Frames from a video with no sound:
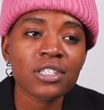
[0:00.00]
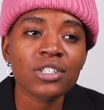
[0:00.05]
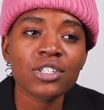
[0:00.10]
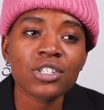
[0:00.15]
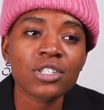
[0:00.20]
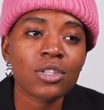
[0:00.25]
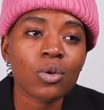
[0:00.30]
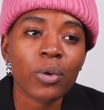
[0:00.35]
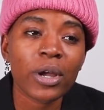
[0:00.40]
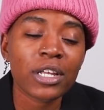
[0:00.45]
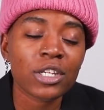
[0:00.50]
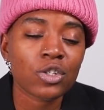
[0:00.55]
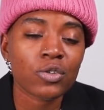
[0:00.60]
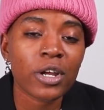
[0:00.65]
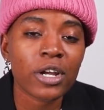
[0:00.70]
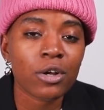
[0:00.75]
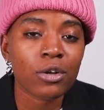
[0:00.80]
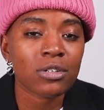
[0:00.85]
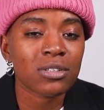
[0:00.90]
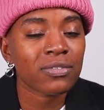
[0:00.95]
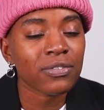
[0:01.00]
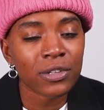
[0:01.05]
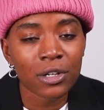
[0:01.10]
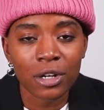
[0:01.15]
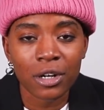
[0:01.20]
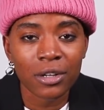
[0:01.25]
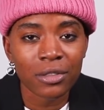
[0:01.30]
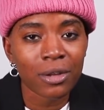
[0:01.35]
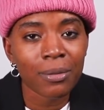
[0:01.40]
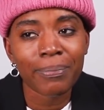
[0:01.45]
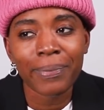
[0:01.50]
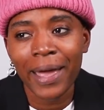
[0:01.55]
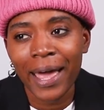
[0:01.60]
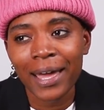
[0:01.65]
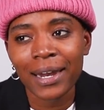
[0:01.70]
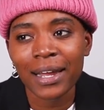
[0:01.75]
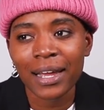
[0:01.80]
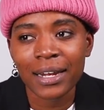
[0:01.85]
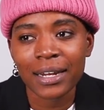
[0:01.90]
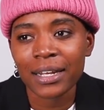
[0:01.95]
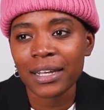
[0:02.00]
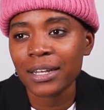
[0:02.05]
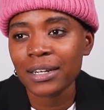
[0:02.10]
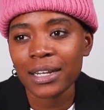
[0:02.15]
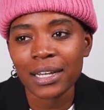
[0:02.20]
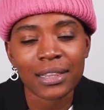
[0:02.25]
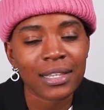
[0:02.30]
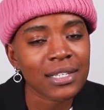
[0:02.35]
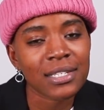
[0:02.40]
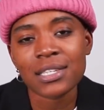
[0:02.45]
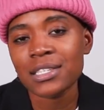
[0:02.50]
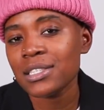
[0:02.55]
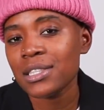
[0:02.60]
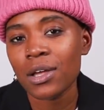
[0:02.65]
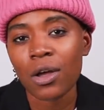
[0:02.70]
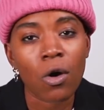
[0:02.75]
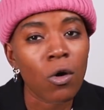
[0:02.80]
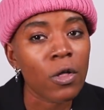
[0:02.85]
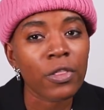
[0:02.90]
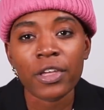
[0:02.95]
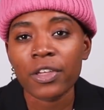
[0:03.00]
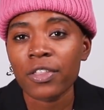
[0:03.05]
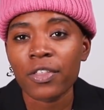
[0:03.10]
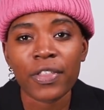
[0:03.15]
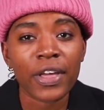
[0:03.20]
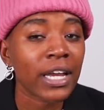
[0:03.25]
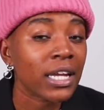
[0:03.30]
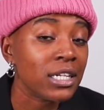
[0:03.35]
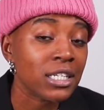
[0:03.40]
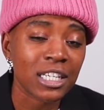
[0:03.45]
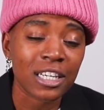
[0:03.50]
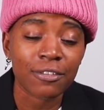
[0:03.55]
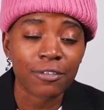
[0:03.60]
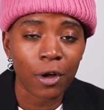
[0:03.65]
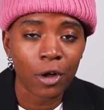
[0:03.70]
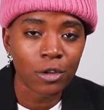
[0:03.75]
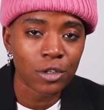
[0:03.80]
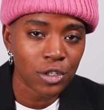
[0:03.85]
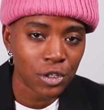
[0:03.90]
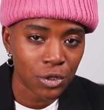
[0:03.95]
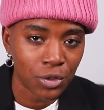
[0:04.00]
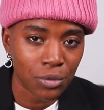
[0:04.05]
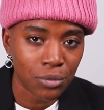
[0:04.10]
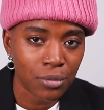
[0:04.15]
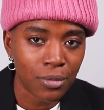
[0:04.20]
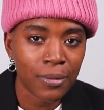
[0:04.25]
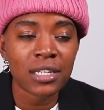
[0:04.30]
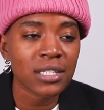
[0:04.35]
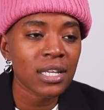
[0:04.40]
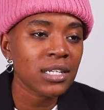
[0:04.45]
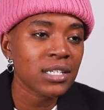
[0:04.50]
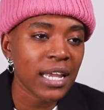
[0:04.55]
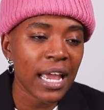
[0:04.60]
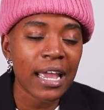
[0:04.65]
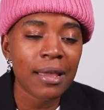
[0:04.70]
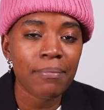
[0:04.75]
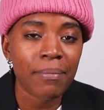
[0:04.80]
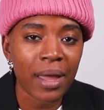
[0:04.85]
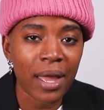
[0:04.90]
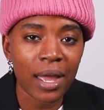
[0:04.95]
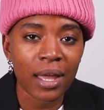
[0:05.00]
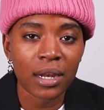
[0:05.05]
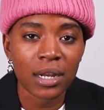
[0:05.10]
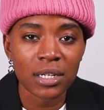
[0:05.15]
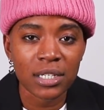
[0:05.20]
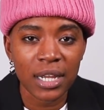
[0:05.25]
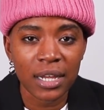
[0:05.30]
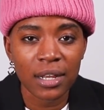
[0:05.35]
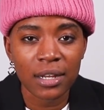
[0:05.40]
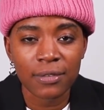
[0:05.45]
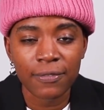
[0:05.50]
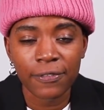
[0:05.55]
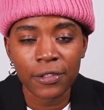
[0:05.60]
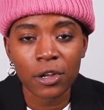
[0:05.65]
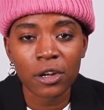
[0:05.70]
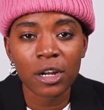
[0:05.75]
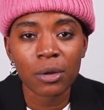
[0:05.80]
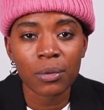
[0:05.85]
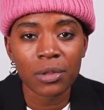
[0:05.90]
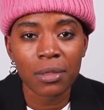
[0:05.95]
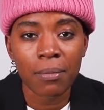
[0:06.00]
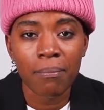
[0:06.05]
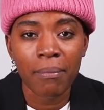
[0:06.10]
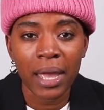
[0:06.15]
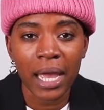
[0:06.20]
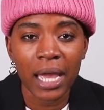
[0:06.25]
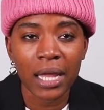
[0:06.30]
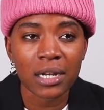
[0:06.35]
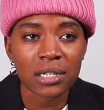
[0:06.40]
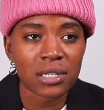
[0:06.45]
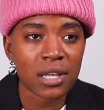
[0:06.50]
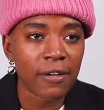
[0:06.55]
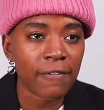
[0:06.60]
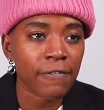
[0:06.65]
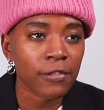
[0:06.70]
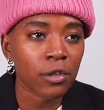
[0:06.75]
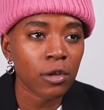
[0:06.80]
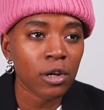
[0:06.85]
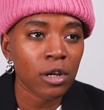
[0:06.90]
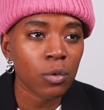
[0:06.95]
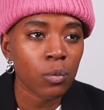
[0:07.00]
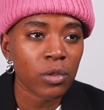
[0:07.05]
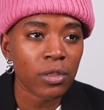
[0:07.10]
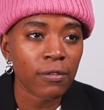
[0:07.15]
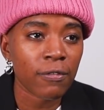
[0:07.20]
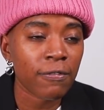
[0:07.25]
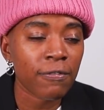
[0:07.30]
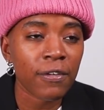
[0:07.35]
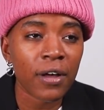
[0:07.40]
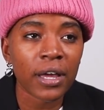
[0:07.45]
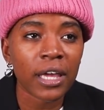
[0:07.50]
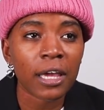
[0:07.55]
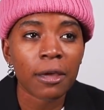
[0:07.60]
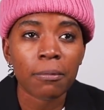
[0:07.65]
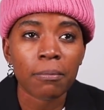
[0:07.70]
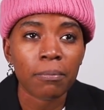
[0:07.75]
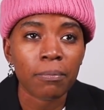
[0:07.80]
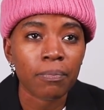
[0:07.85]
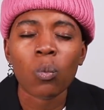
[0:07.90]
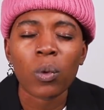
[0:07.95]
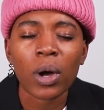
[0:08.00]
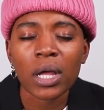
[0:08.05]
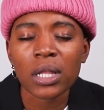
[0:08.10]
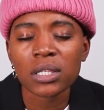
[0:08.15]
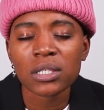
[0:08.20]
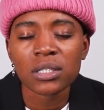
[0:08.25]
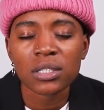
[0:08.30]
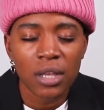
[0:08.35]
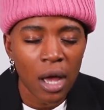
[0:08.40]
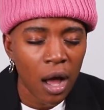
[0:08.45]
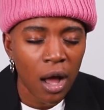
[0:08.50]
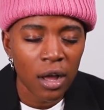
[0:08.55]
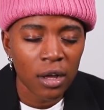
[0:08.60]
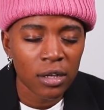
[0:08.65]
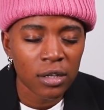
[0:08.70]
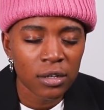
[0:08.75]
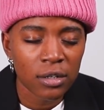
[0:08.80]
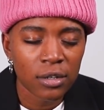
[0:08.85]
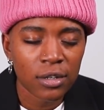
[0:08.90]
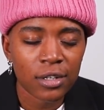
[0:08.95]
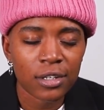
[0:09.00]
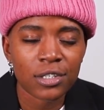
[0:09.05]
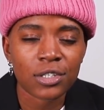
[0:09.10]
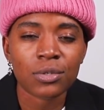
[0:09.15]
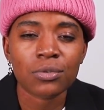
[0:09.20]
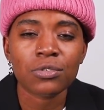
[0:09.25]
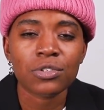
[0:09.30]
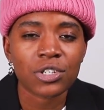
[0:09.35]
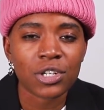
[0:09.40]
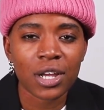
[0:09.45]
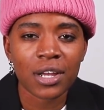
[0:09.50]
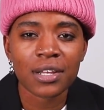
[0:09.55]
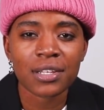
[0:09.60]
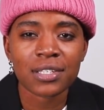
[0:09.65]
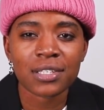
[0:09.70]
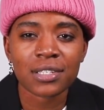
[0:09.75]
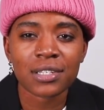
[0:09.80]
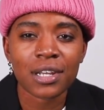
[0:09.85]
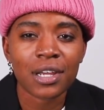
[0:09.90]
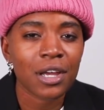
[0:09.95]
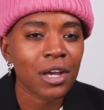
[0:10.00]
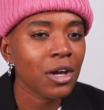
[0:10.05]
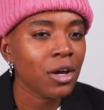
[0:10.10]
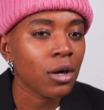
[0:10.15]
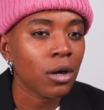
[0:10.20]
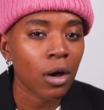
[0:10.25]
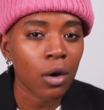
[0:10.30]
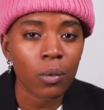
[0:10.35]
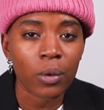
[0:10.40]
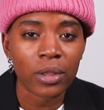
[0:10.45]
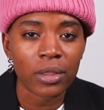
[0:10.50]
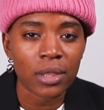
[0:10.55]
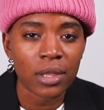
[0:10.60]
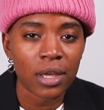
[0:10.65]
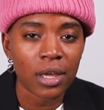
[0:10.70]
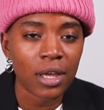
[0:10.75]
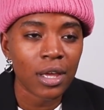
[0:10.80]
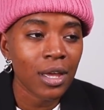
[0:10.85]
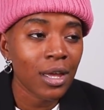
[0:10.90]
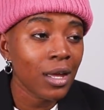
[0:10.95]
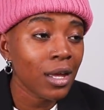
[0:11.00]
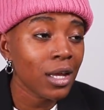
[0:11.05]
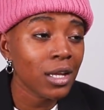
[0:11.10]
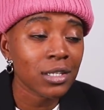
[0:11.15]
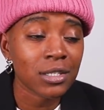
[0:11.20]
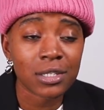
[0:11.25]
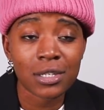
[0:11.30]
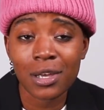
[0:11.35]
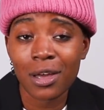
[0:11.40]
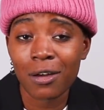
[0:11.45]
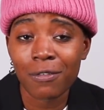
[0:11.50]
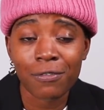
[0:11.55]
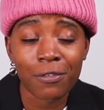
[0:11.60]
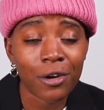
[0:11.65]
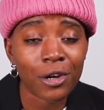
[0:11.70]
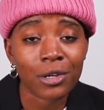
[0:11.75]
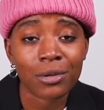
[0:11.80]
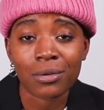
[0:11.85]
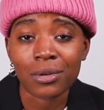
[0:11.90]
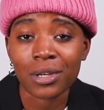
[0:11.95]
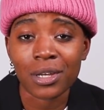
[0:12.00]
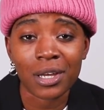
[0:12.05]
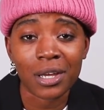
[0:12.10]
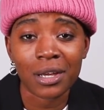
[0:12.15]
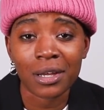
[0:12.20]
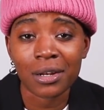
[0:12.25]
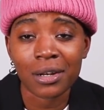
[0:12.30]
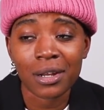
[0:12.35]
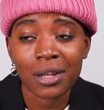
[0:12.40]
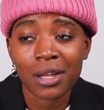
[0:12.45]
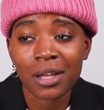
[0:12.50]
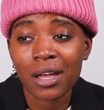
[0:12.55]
is just the way straight girls flirt. They're bad at it, and this is the only thing that they can default to because they date men, and flirting with a man is like flirting with a fucking wet sock. So just go with it and see how far you can get.